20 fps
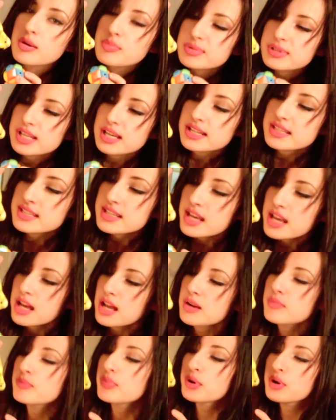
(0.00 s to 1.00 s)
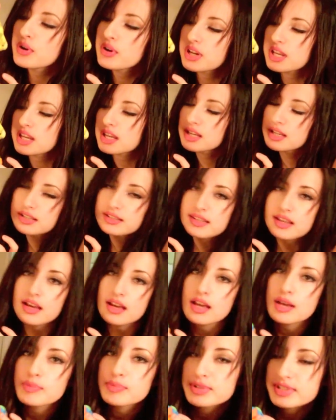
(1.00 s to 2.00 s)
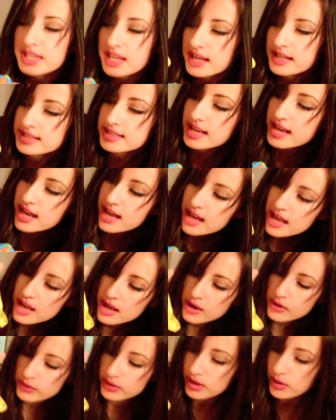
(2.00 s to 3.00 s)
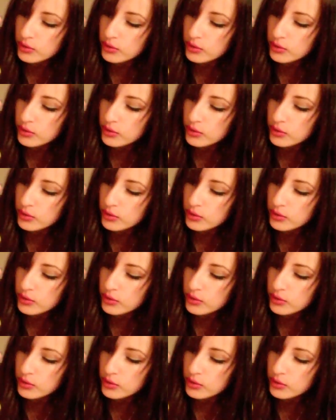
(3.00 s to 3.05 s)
Upside down, birdie is upside down.